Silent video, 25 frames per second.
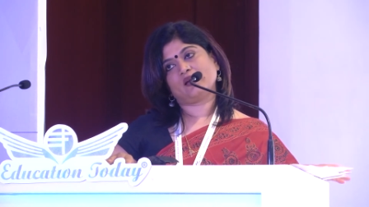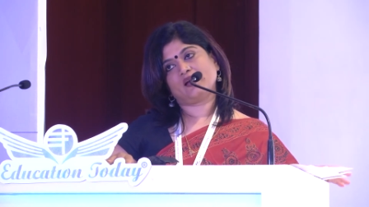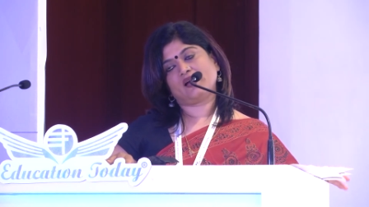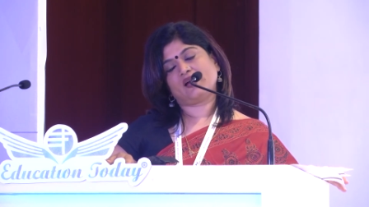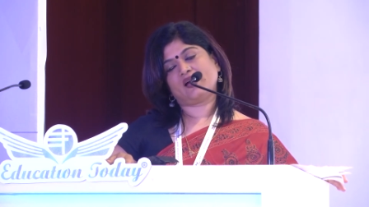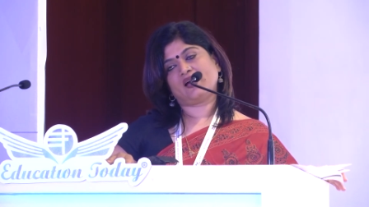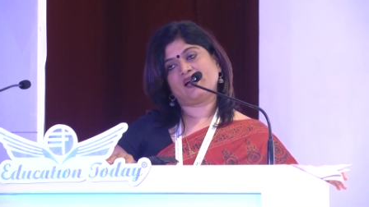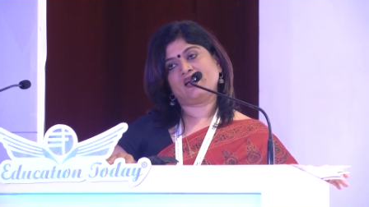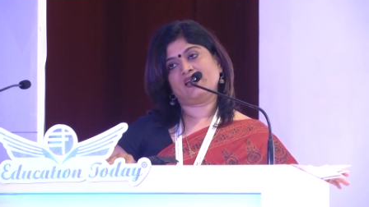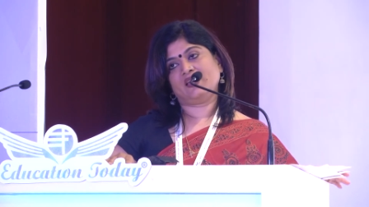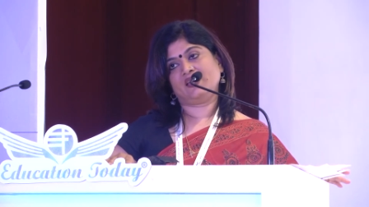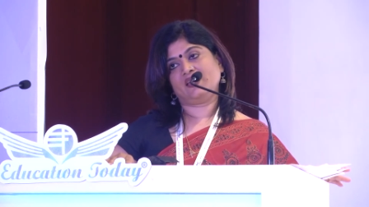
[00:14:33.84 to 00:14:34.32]

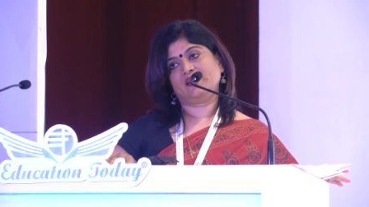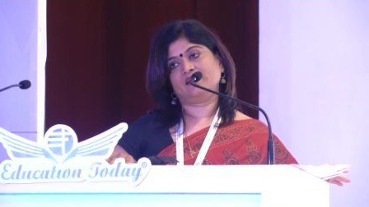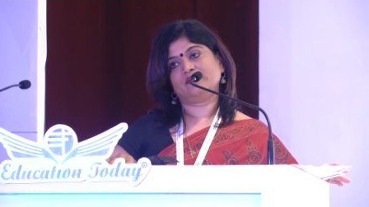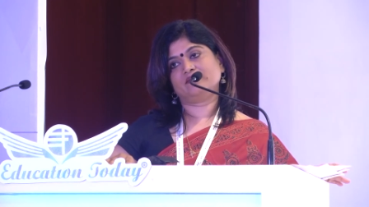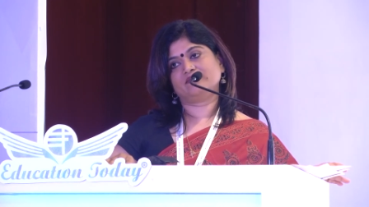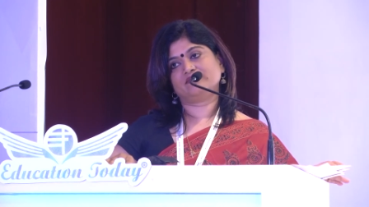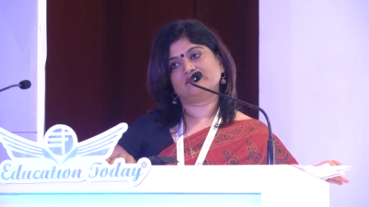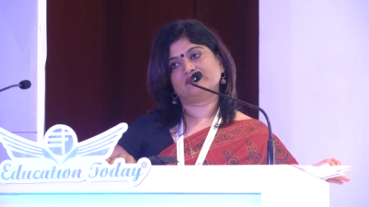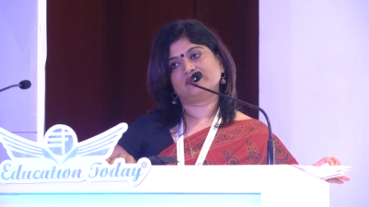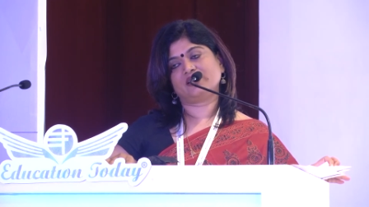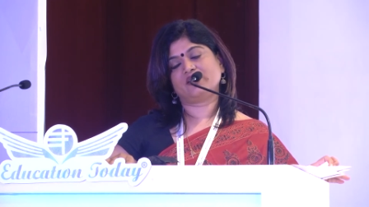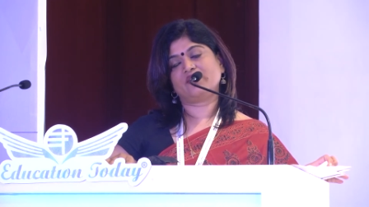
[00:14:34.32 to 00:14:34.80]
I
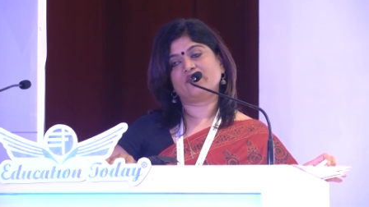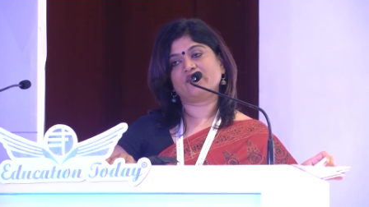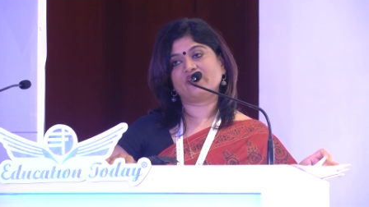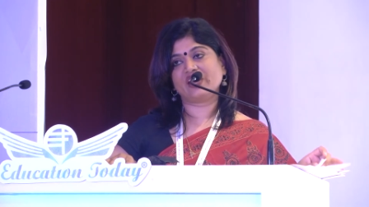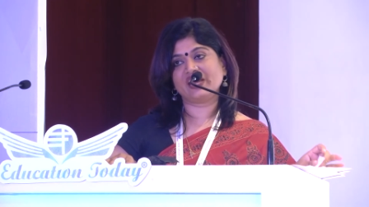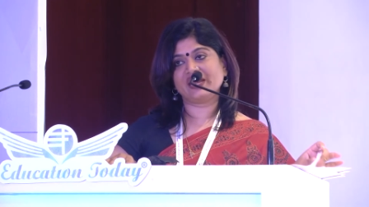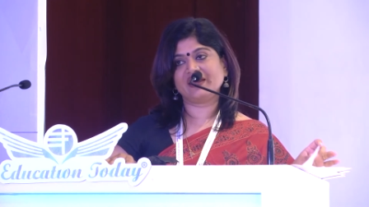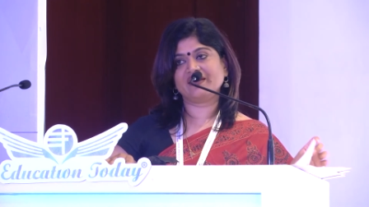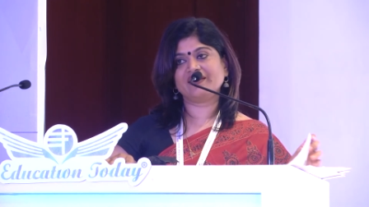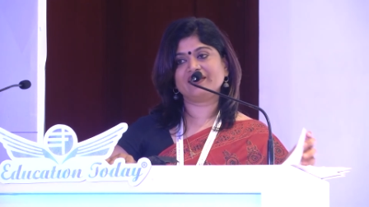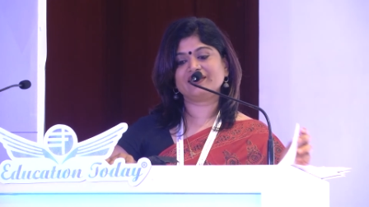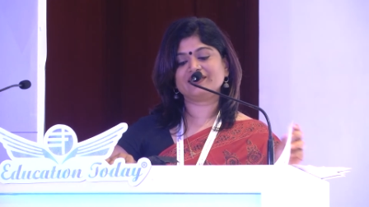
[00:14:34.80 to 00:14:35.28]

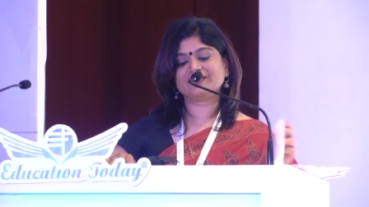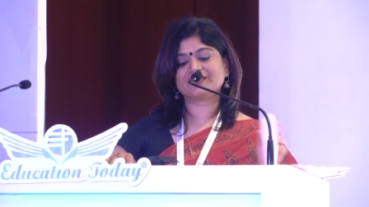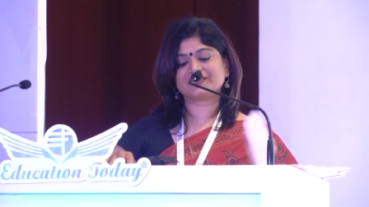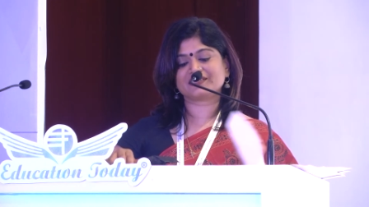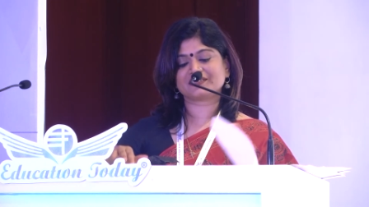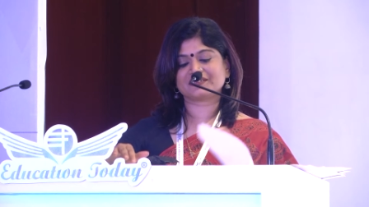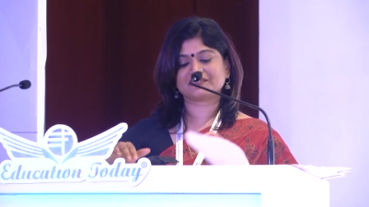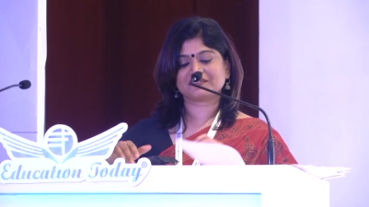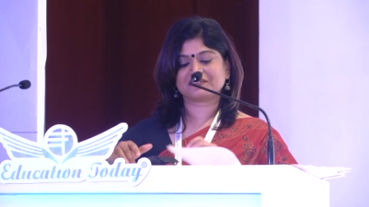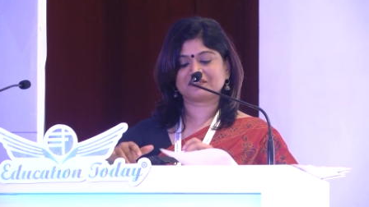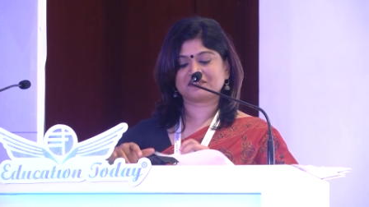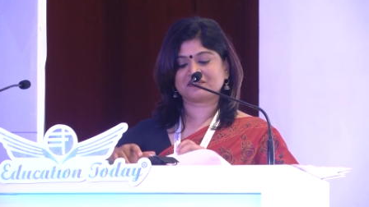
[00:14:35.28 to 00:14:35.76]
read
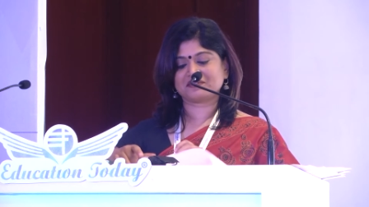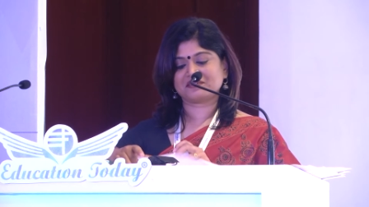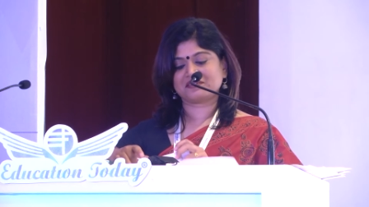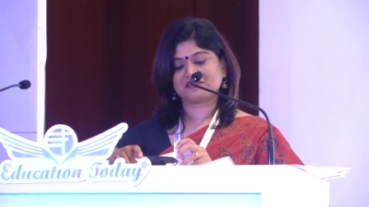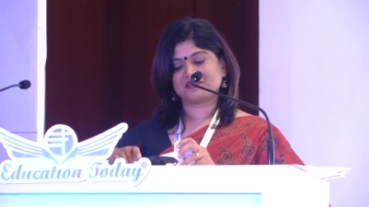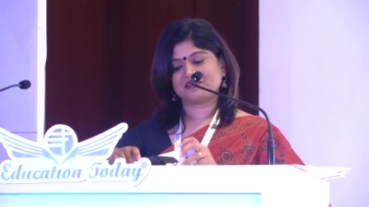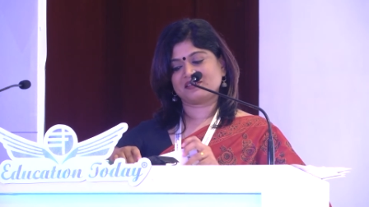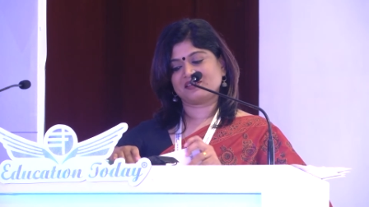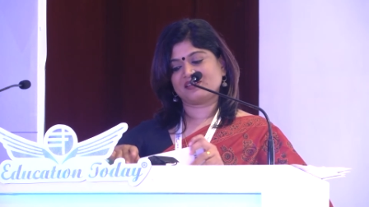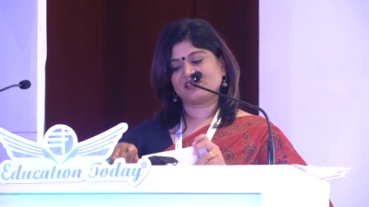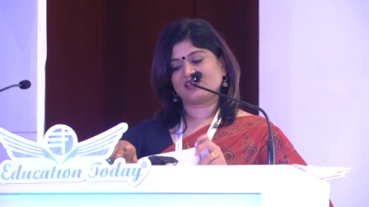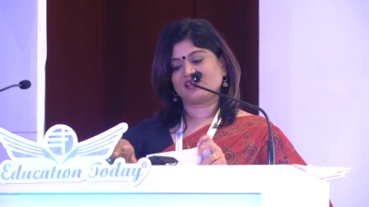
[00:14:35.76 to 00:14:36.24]
it,
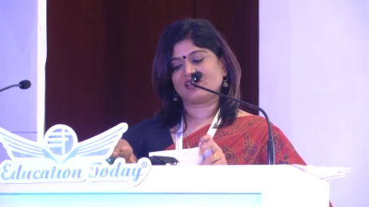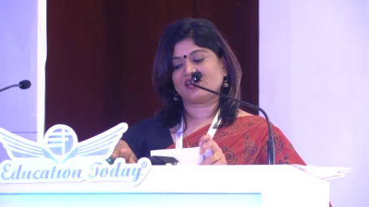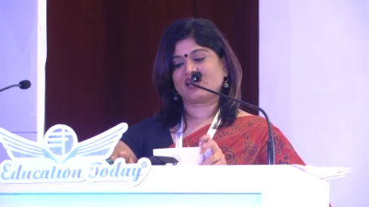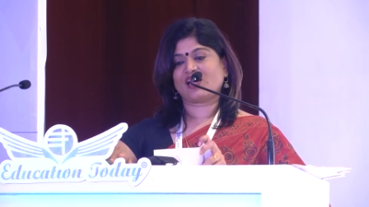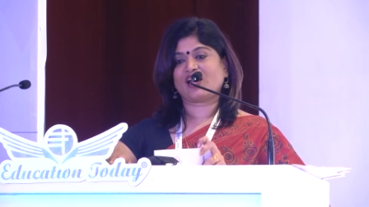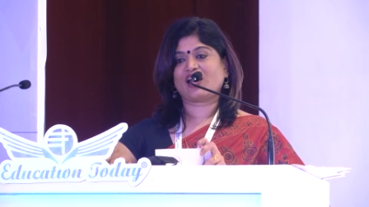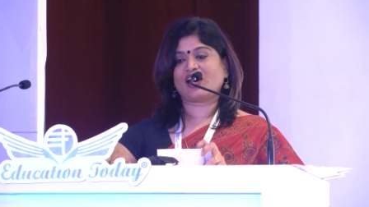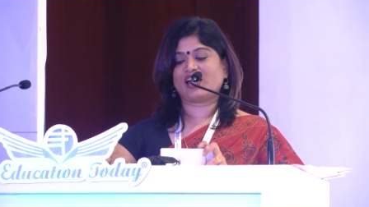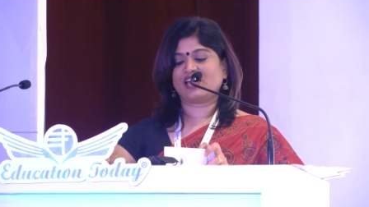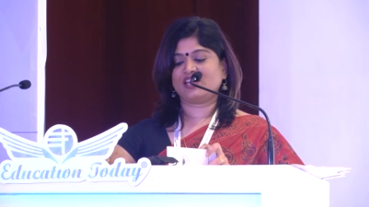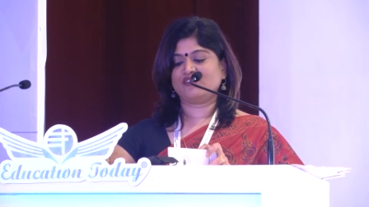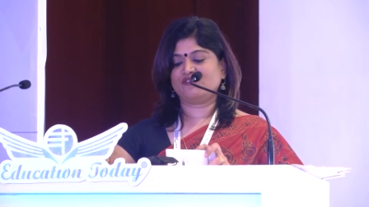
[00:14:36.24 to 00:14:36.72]

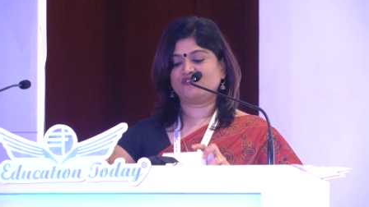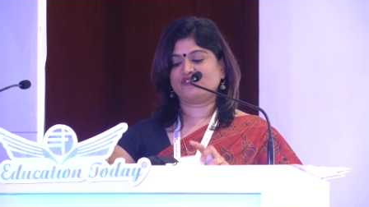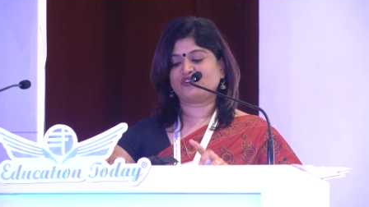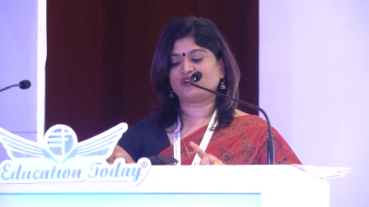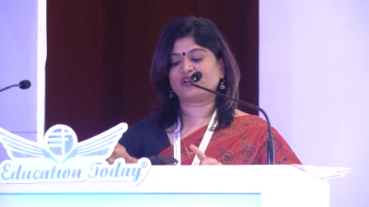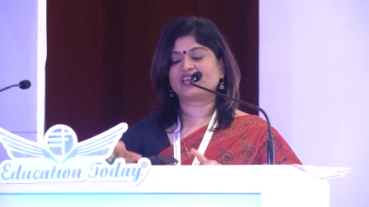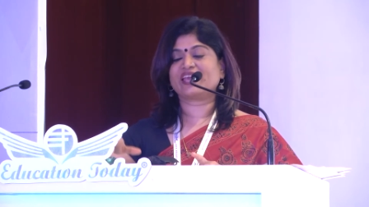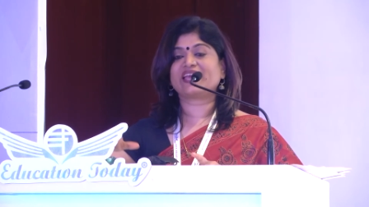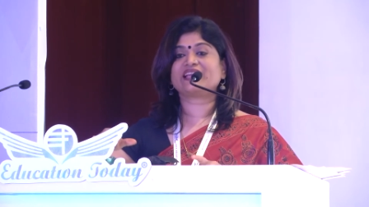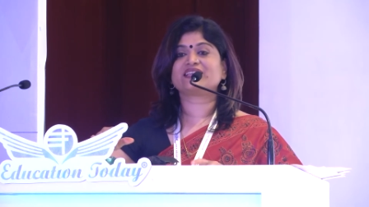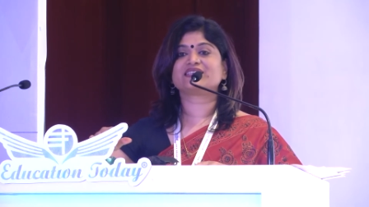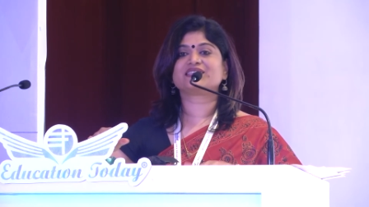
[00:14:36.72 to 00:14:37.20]
I
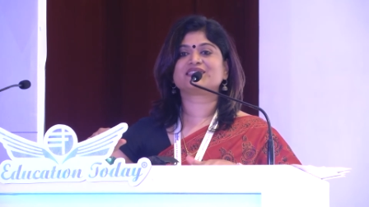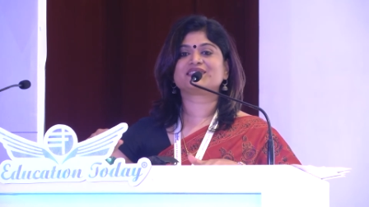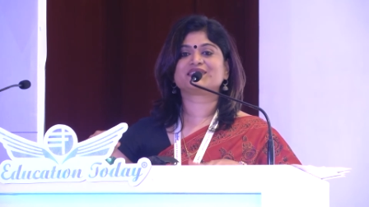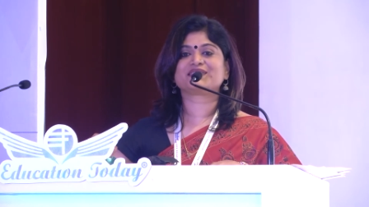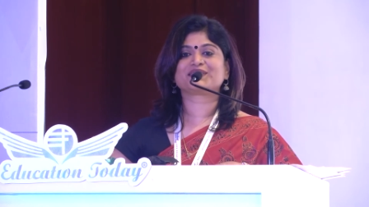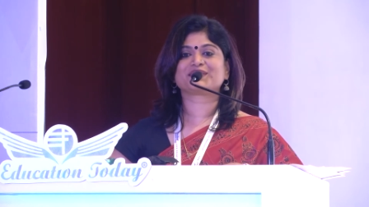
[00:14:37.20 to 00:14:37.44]
forget.